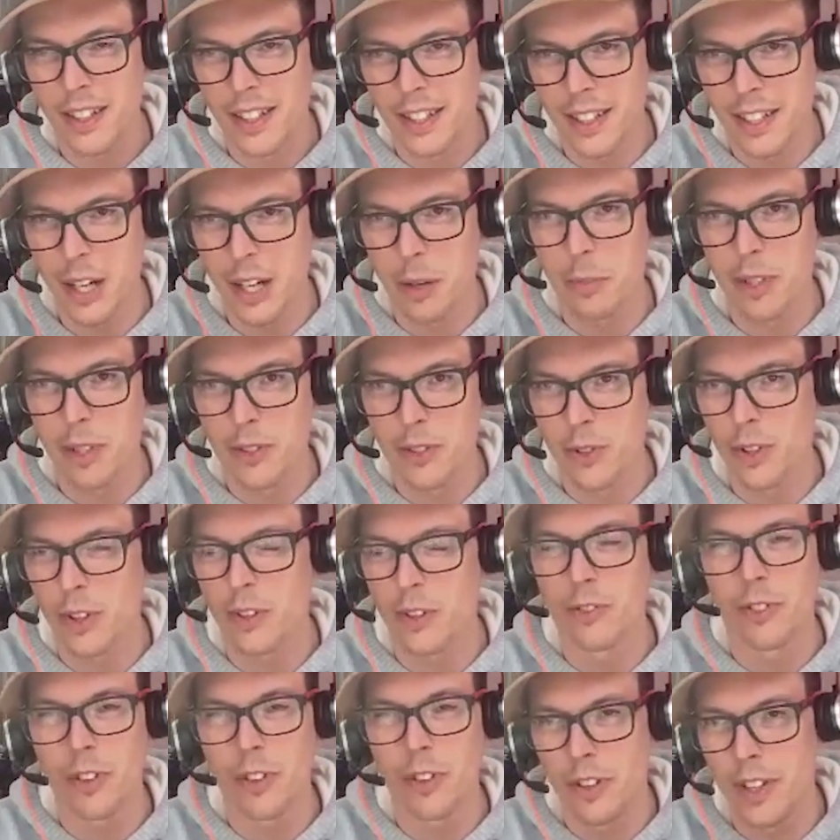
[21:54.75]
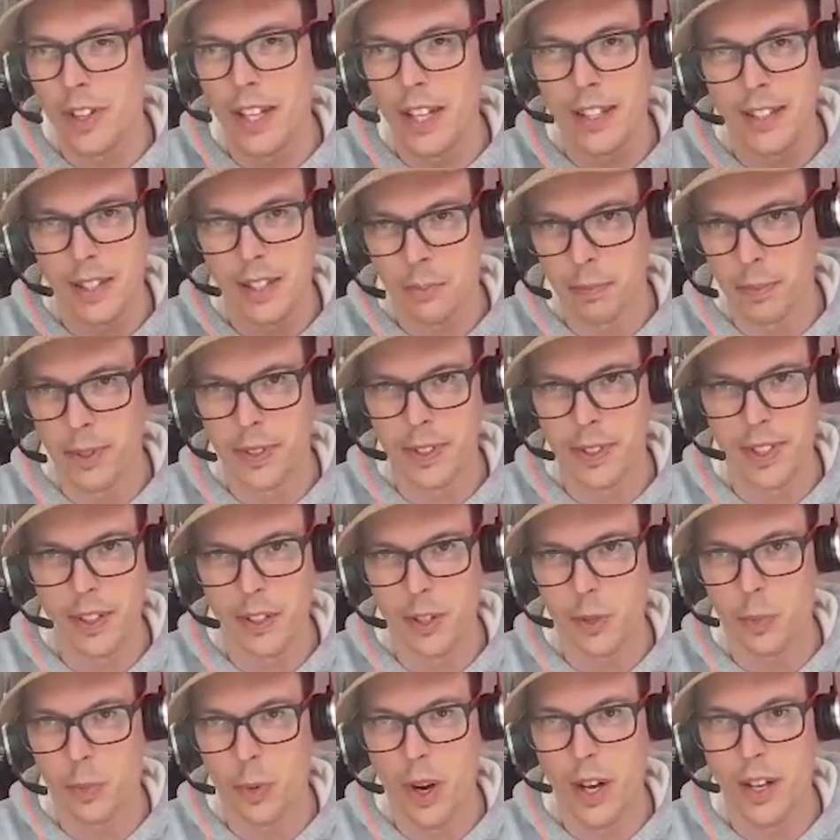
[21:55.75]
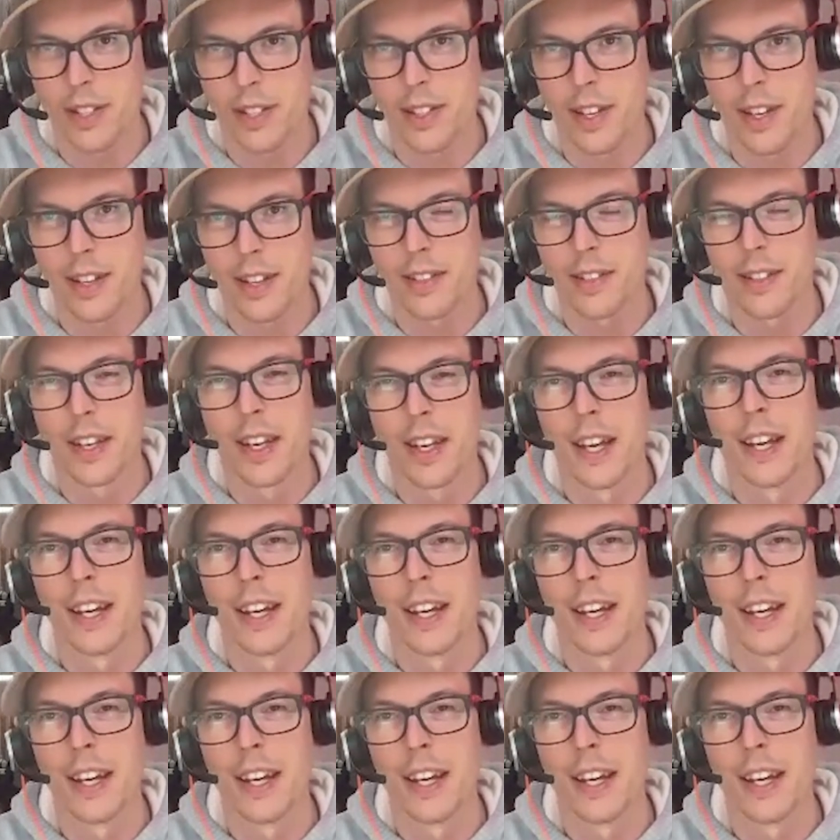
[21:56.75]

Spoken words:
and the companies who can follow that simple sales process,